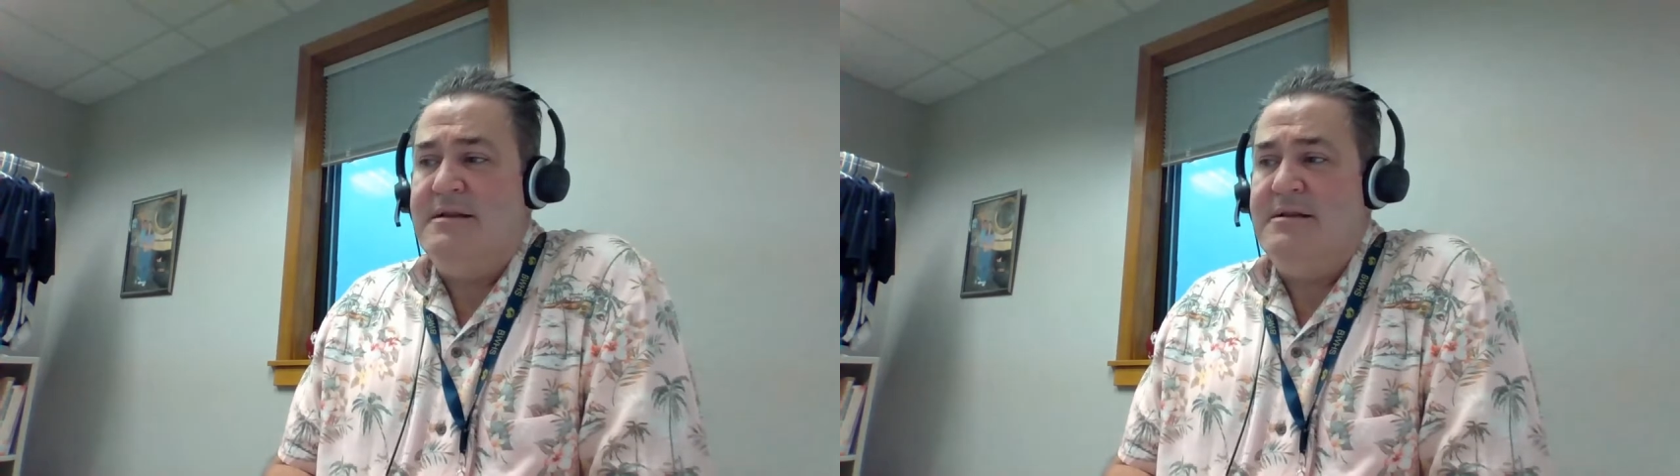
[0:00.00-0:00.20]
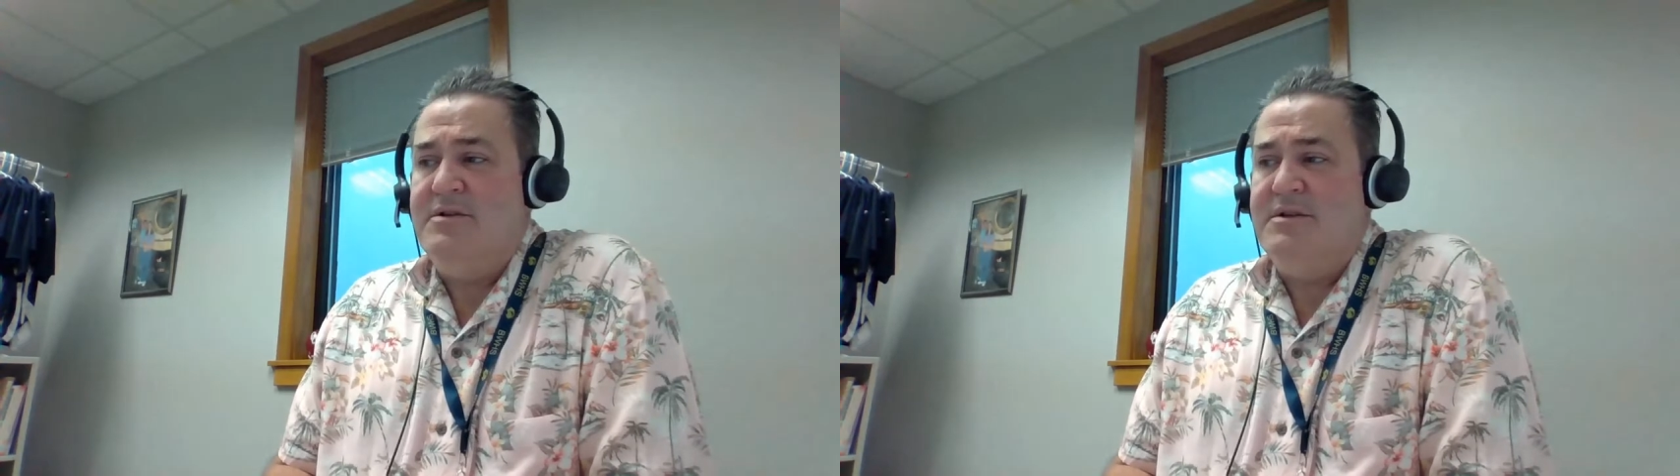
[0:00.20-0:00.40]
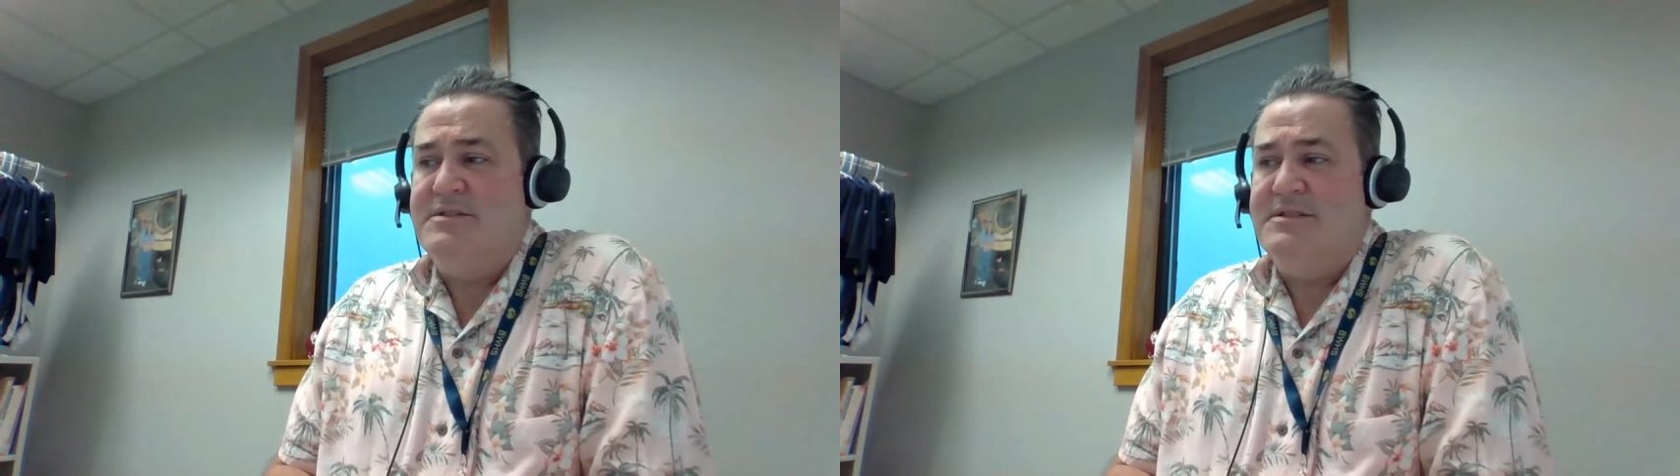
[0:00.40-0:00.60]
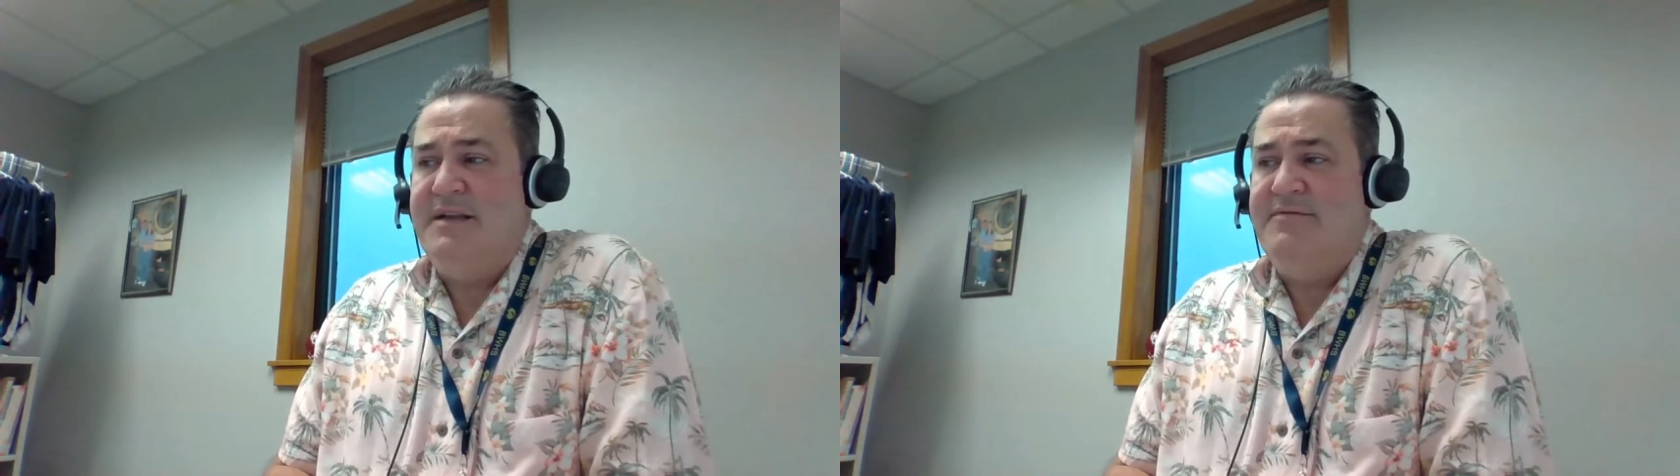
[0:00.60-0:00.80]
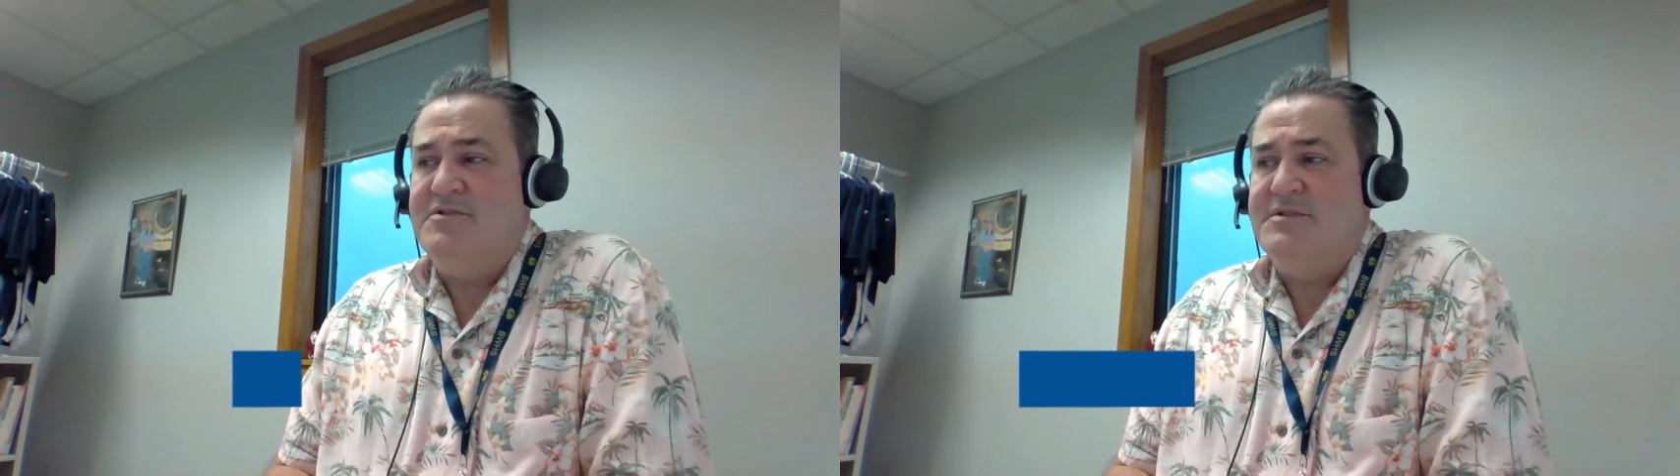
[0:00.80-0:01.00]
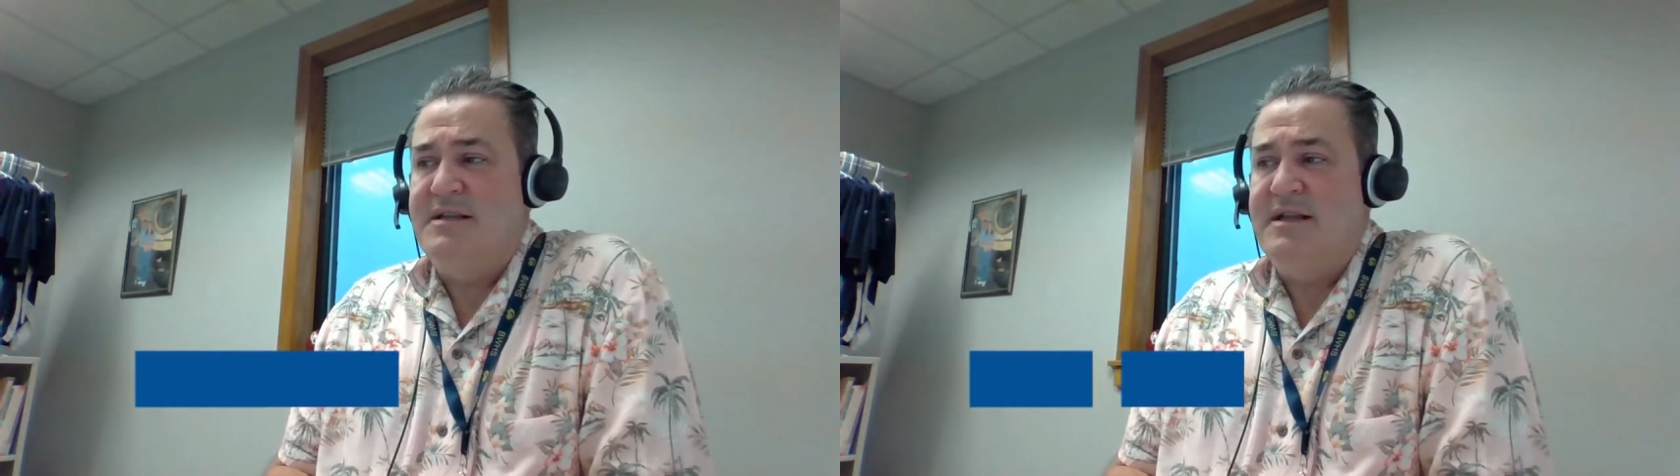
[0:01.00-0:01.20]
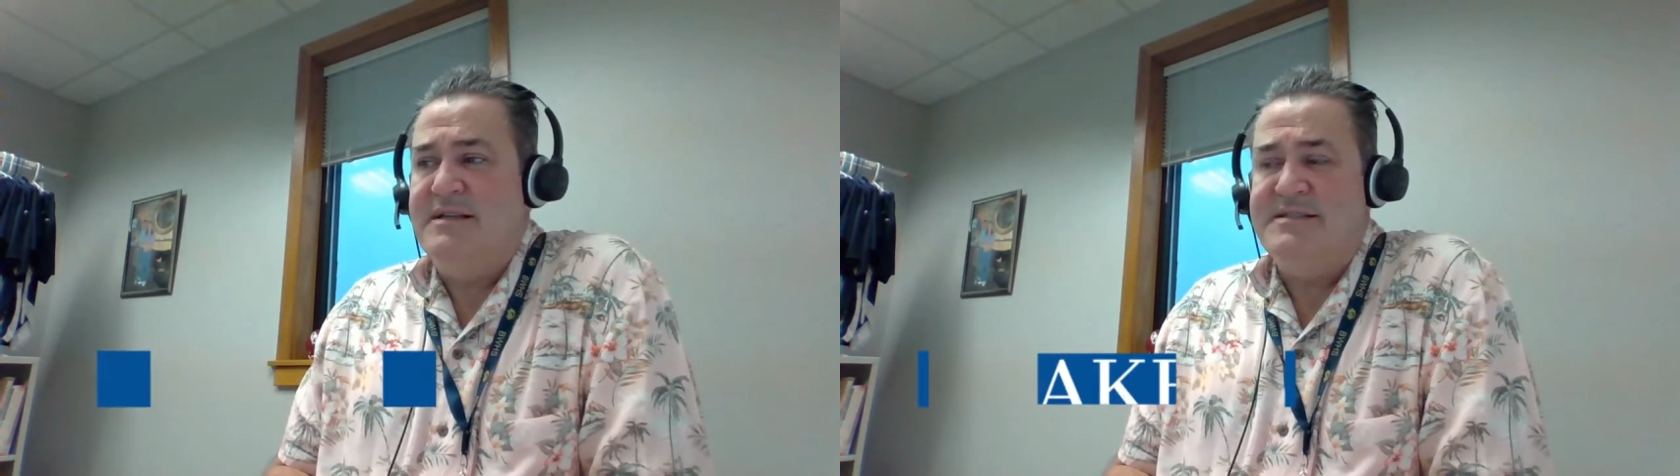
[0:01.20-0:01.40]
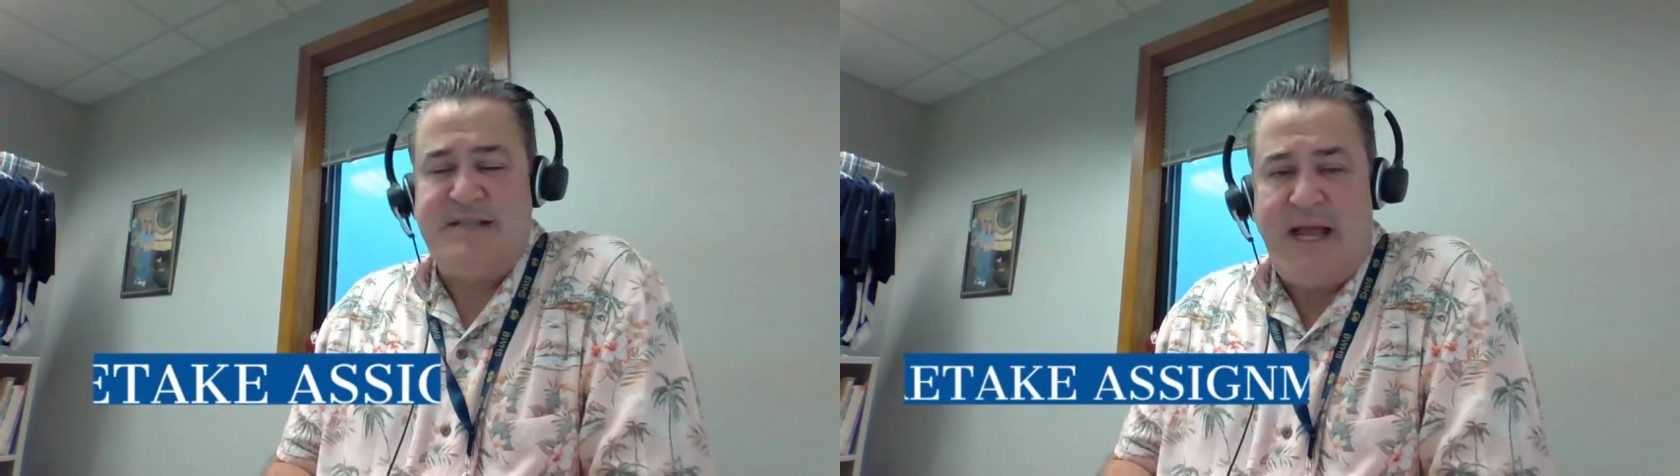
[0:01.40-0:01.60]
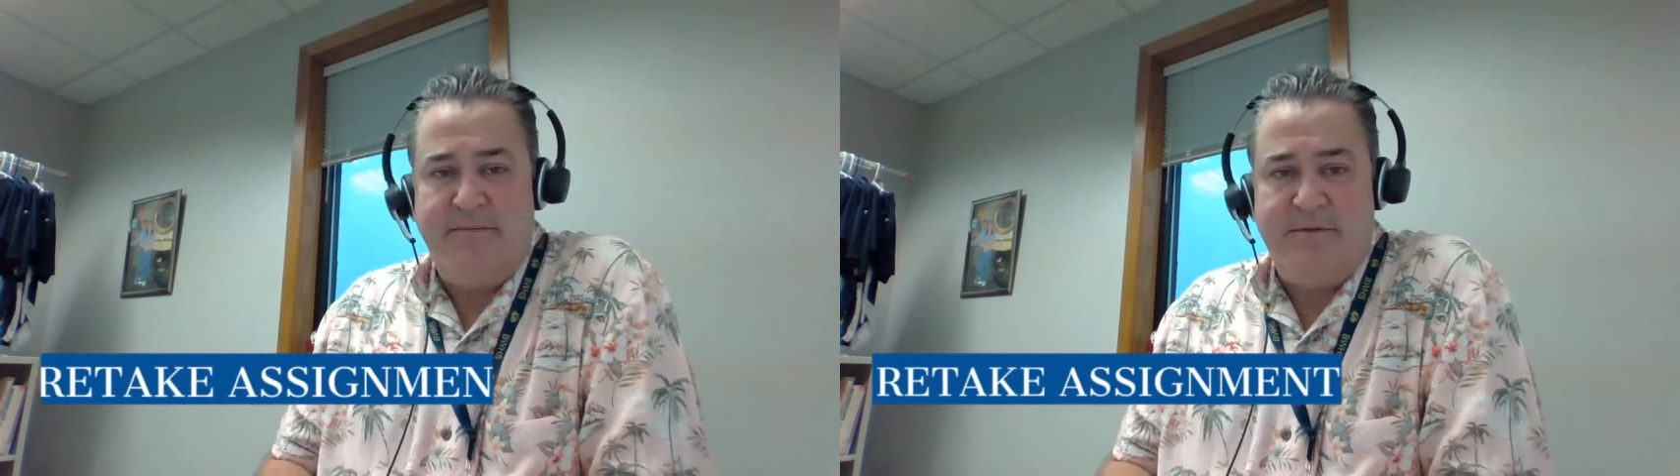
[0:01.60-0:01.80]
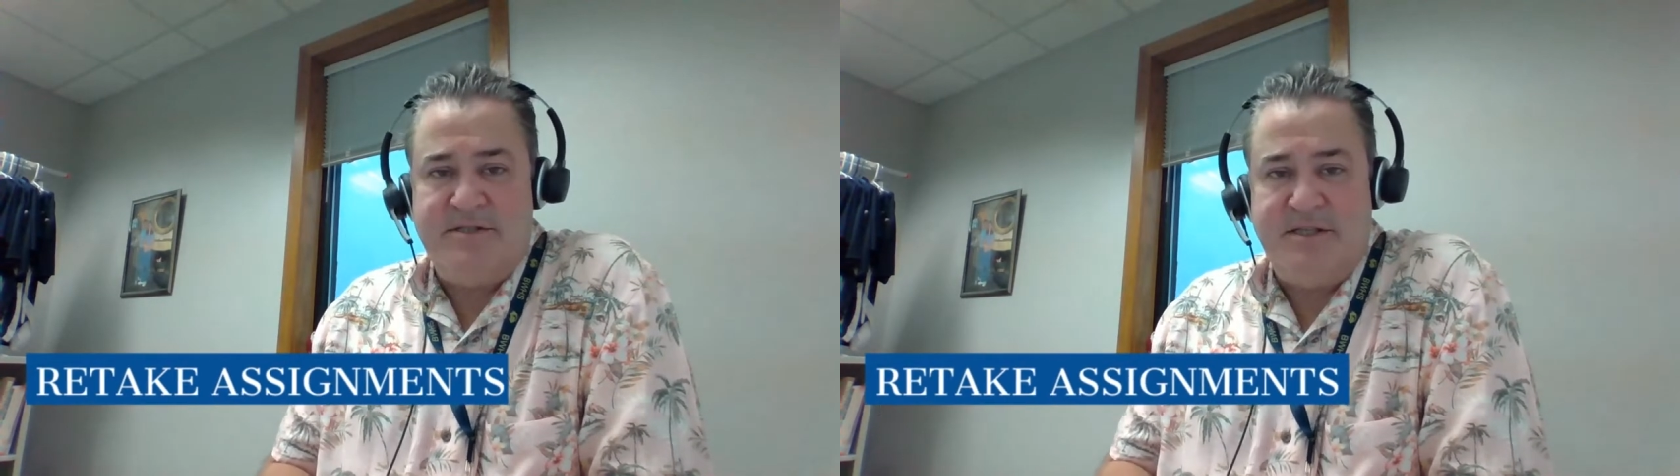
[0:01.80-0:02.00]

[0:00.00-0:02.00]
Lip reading: and look and see if there's any assignments